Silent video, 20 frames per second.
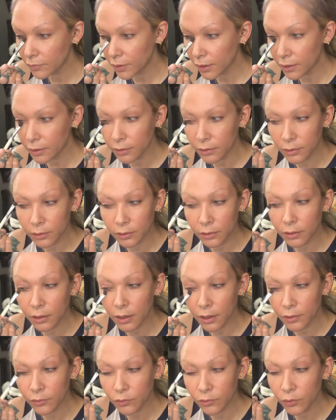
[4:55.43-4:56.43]
Add a little
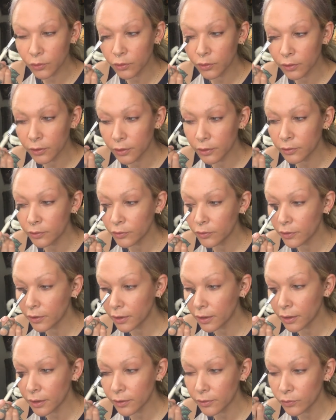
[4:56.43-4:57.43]
contour under the
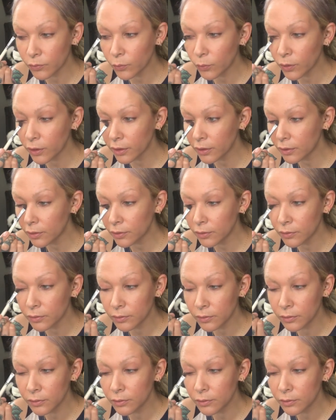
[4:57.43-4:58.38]
eye as well.